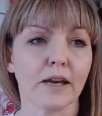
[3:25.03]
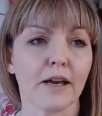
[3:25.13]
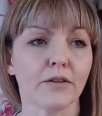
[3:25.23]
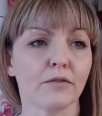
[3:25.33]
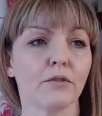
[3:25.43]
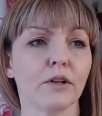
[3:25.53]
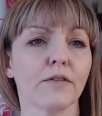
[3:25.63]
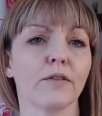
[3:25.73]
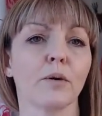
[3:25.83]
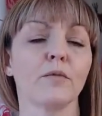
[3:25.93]
And the rule of
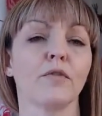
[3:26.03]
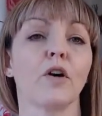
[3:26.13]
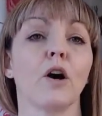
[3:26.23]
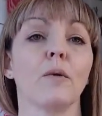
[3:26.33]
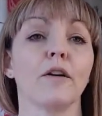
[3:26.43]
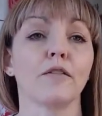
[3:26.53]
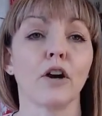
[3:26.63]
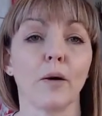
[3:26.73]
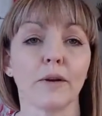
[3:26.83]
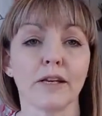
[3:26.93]
thumb for a woven
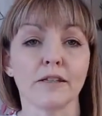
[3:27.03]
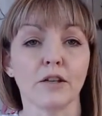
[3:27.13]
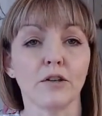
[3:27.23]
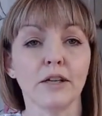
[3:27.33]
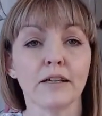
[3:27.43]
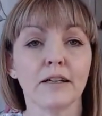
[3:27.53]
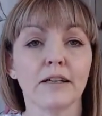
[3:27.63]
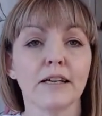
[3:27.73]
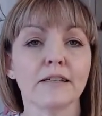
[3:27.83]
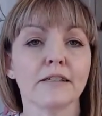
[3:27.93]
garment is that you need at
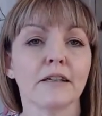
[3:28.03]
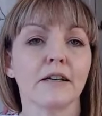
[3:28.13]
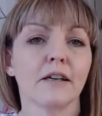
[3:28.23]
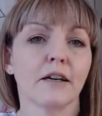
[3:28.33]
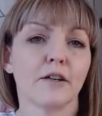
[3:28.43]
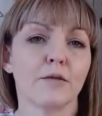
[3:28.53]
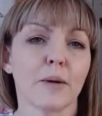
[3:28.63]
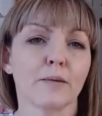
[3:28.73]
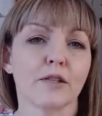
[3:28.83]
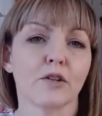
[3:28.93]
least to be
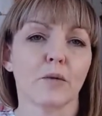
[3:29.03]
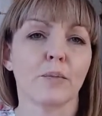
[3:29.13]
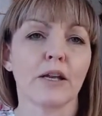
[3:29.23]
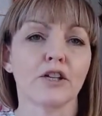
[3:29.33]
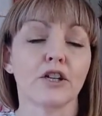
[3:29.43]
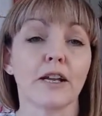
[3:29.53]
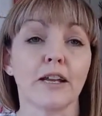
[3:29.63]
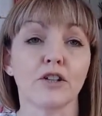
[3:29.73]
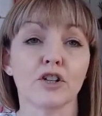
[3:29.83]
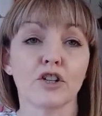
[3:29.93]
able to sort of pinch an
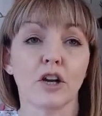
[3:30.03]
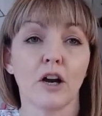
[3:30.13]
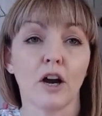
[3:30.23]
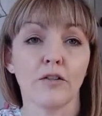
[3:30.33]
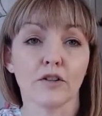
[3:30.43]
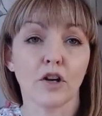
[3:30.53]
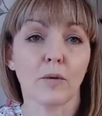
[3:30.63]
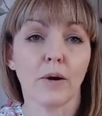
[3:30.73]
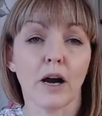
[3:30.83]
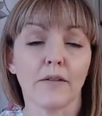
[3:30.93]
inch on the
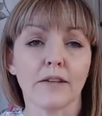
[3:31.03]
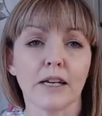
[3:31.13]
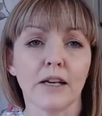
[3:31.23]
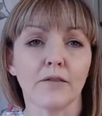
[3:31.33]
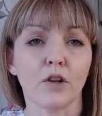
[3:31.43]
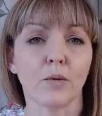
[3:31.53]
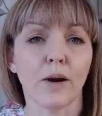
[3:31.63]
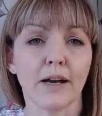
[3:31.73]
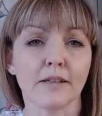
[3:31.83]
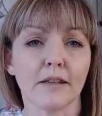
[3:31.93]
top part of the sleeve,
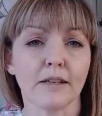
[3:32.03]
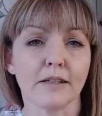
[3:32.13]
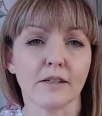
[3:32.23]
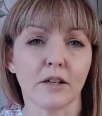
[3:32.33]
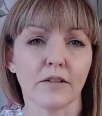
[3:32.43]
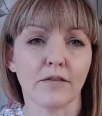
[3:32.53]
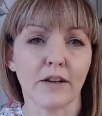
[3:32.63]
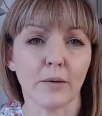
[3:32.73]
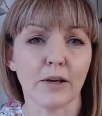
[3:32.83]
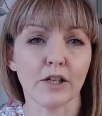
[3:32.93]
otherwise this is going to
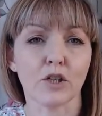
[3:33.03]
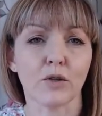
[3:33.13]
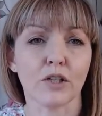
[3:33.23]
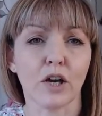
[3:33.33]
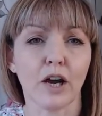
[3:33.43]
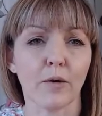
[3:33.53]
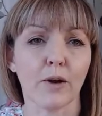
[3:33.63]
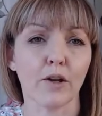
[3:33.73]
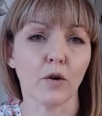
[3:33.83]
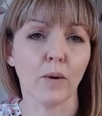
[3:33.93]
feel a bit too tight
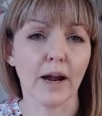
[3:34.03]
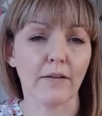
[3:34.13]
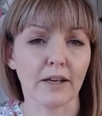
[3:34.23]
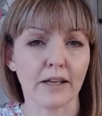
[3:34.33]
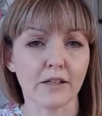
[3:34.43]
when you're wearing it.